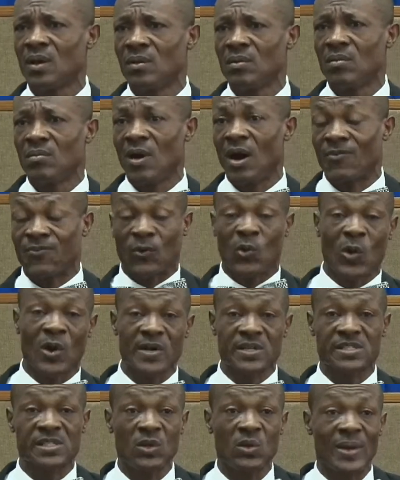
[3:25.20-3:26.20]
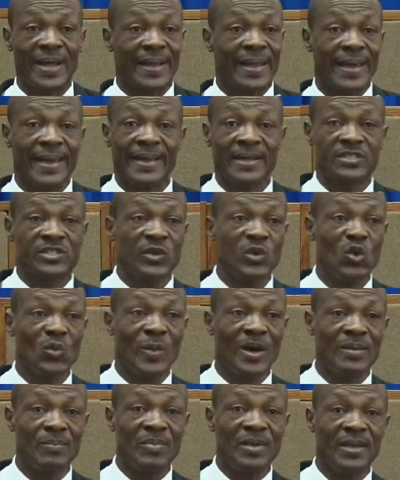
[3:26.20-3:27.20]
Of course, he looked like a healthy
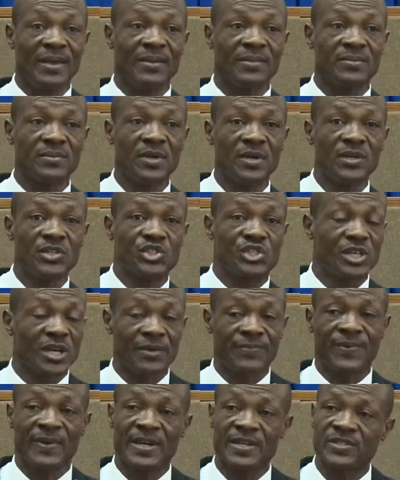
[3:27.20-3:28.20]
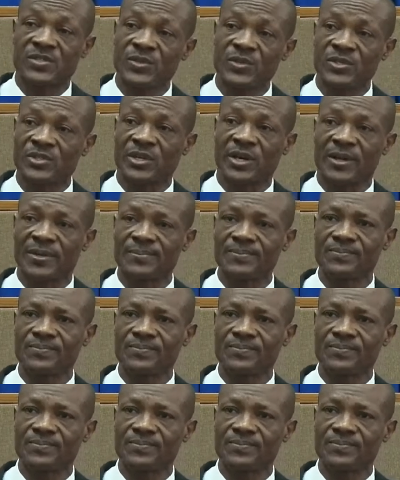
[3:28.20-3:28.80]
human being, cheerful as usual.